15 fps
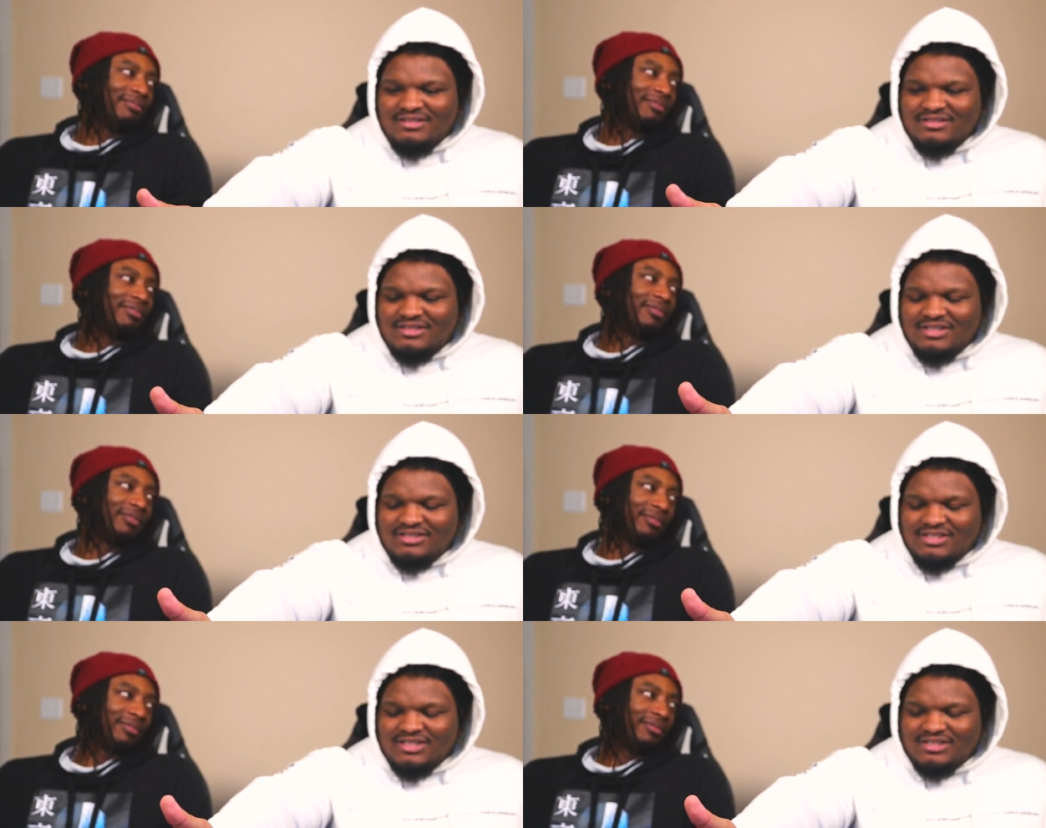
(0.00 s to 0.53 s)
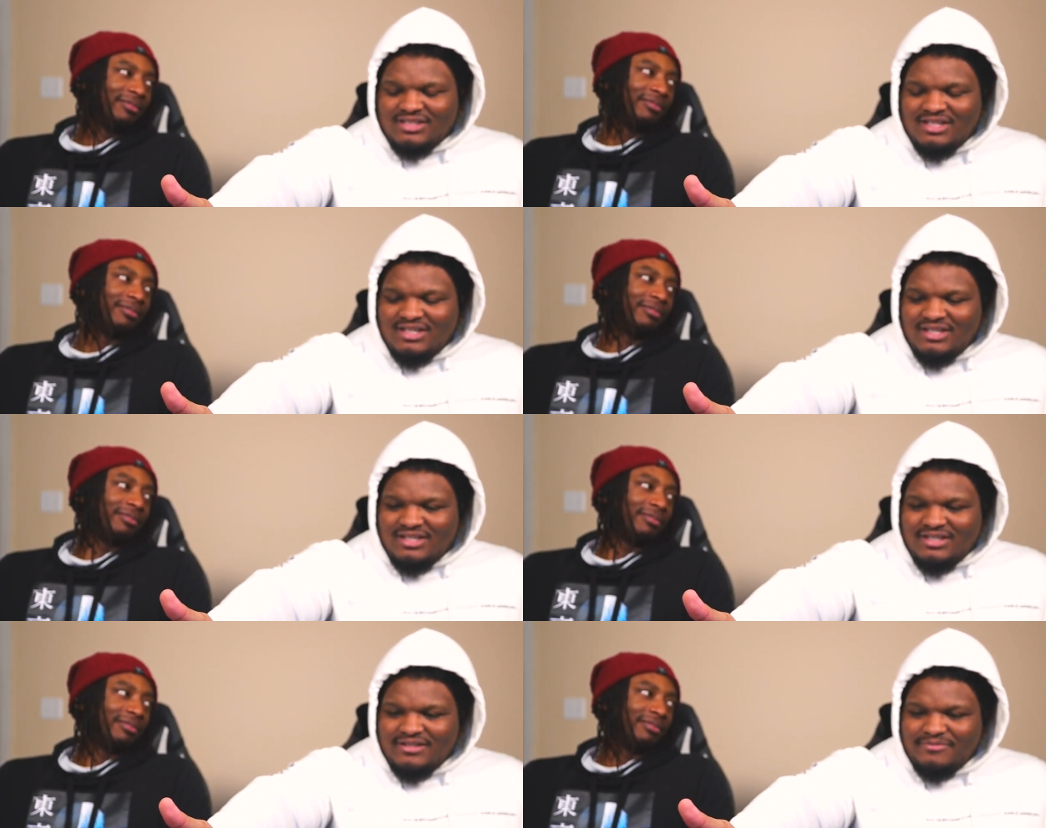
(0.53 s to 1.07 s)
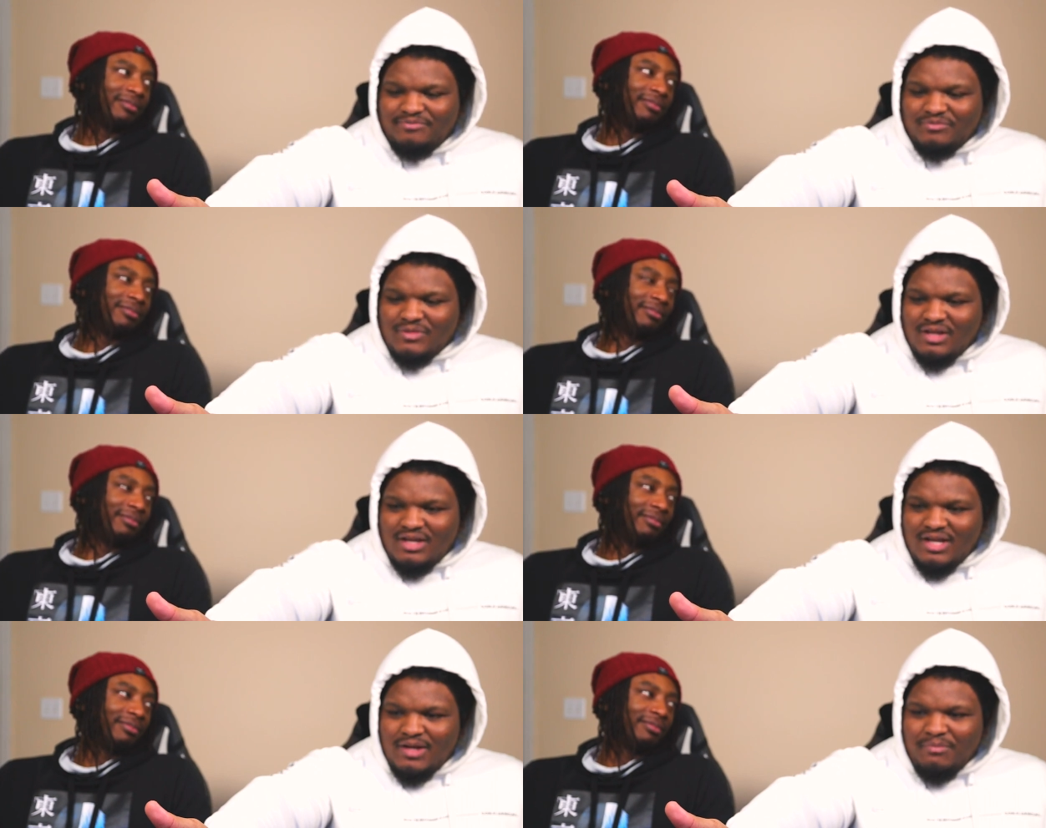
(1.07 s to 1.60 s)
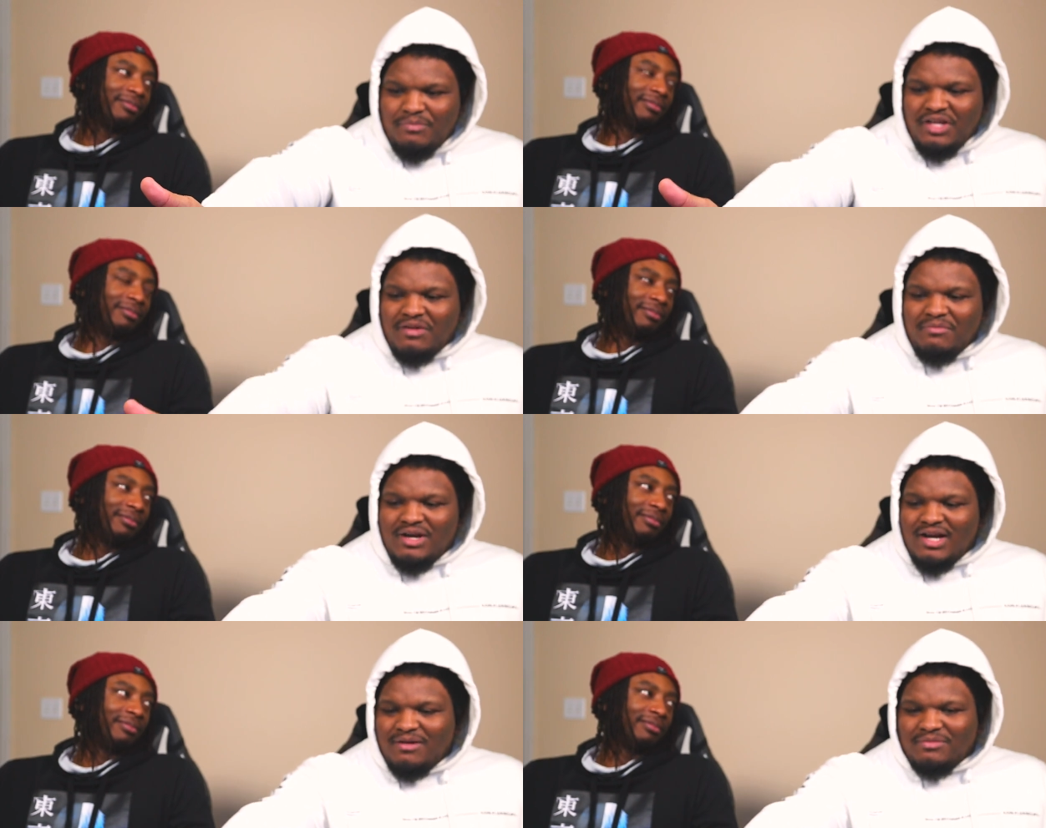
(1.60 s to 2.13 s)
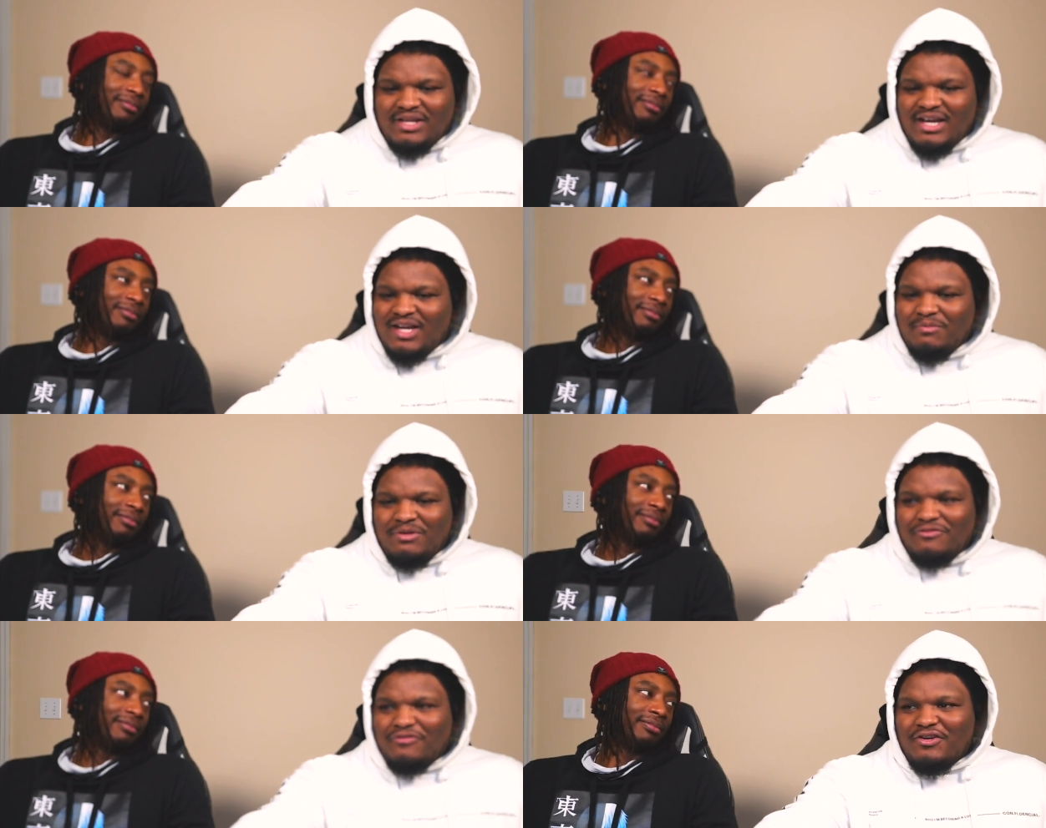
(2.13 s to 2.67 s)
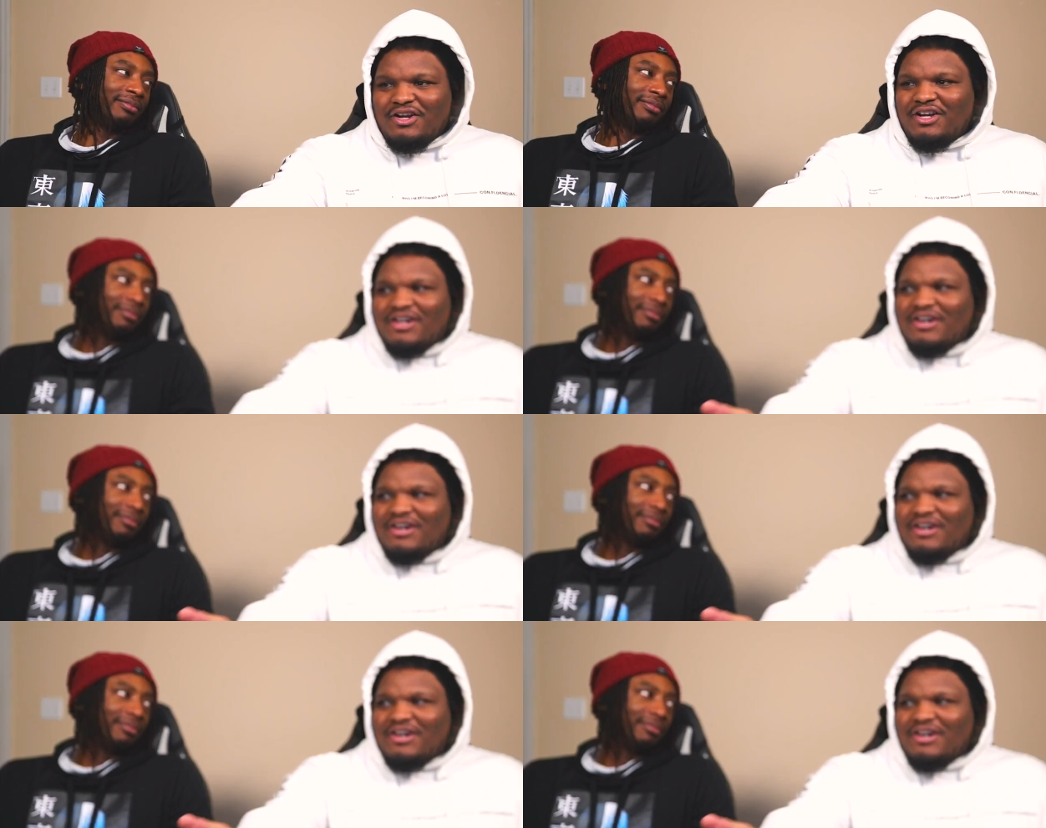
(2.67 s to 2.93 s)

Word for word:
Speaker 1: to just um Big Mom kind of befriending